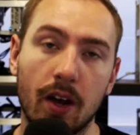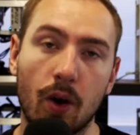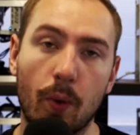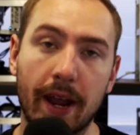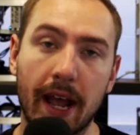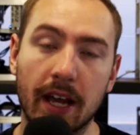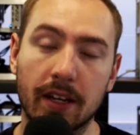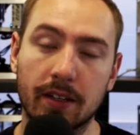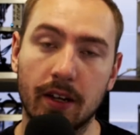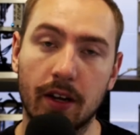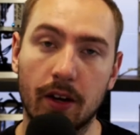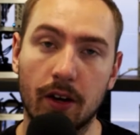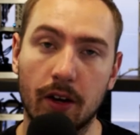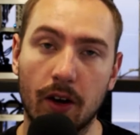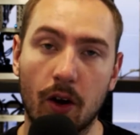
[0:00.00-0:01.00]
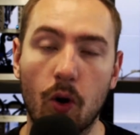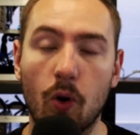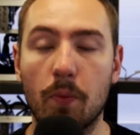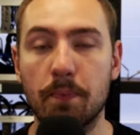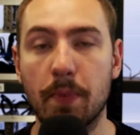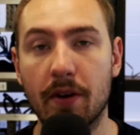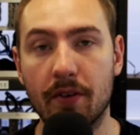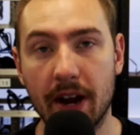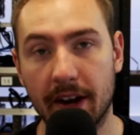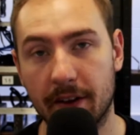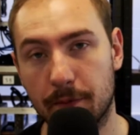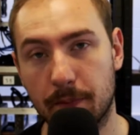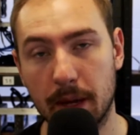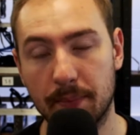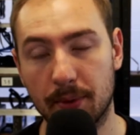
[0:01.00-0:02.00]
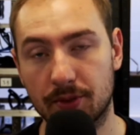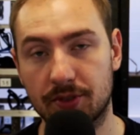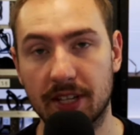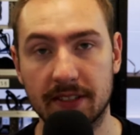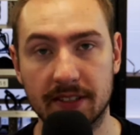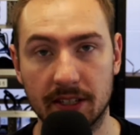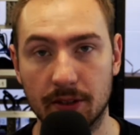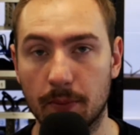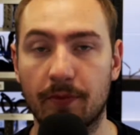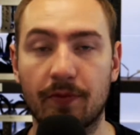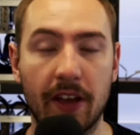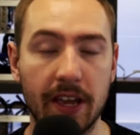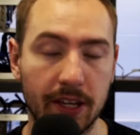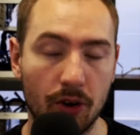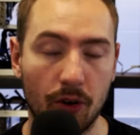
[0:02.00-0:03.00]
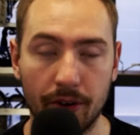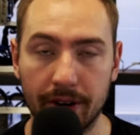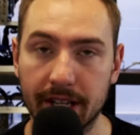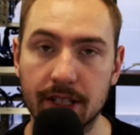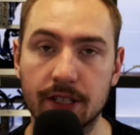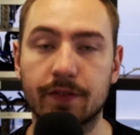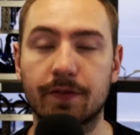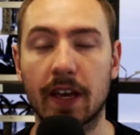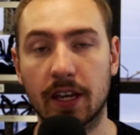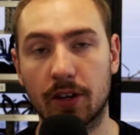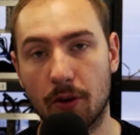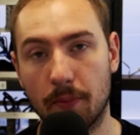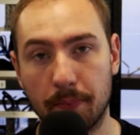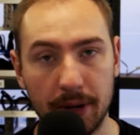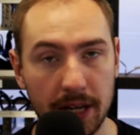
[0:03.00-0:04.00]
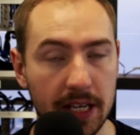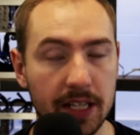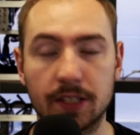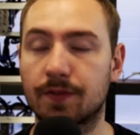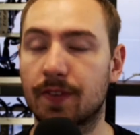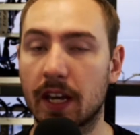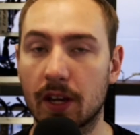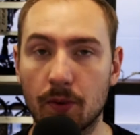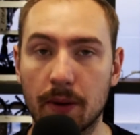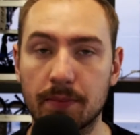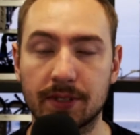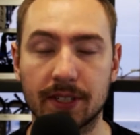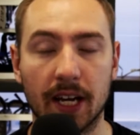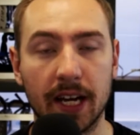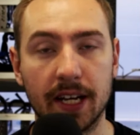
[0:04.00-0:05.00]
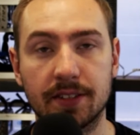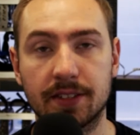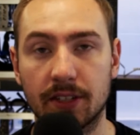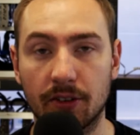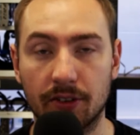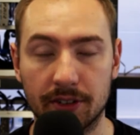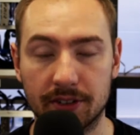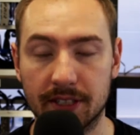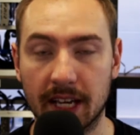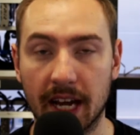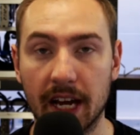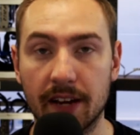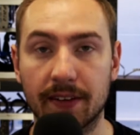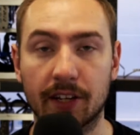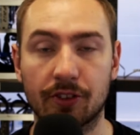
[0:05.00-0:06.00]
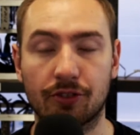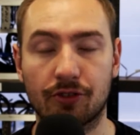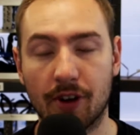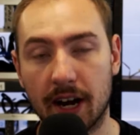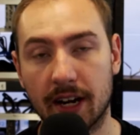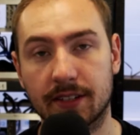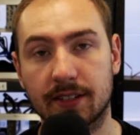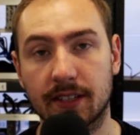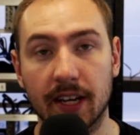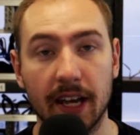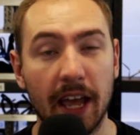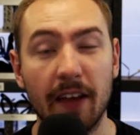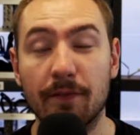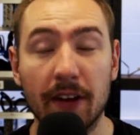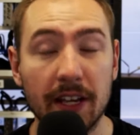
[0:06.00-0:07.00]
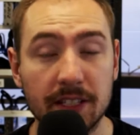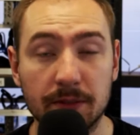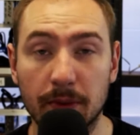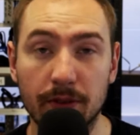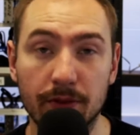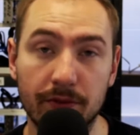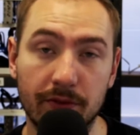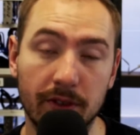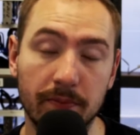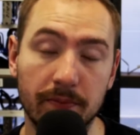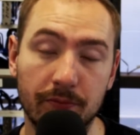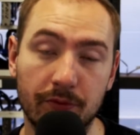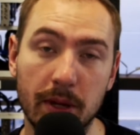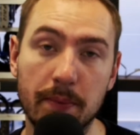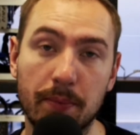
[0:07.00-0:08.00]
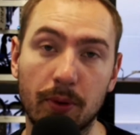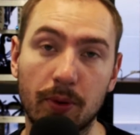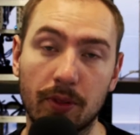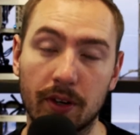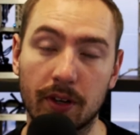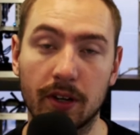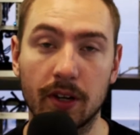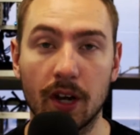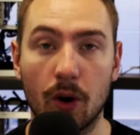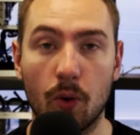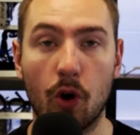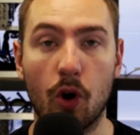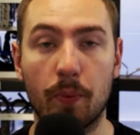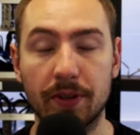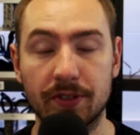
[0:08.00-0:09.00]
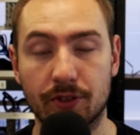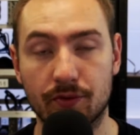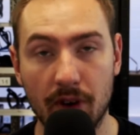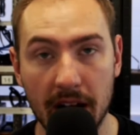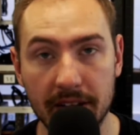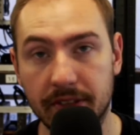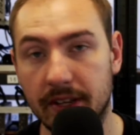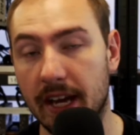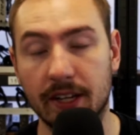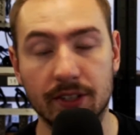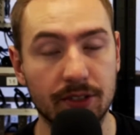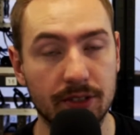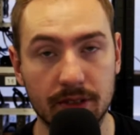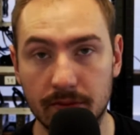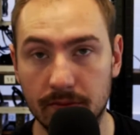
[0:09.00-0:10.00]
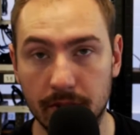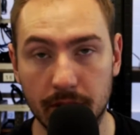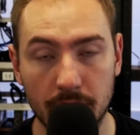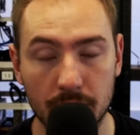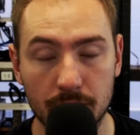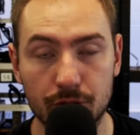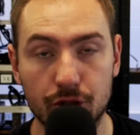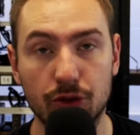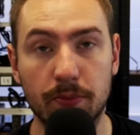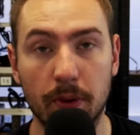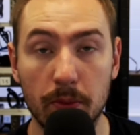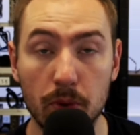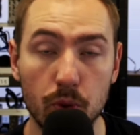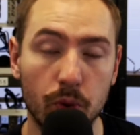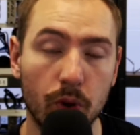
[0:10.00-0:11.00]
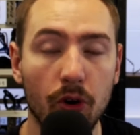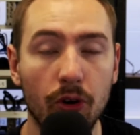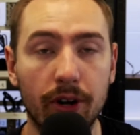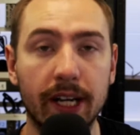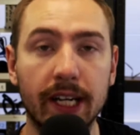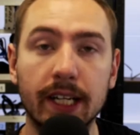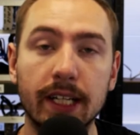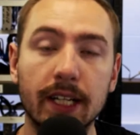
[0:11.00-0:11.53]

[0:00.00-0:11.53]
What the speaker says: we had a whole myriad of people setting up fake coins, fake companies, fake websites in order to kind of extract investment from people that were hoping to ride the next, super moon coin.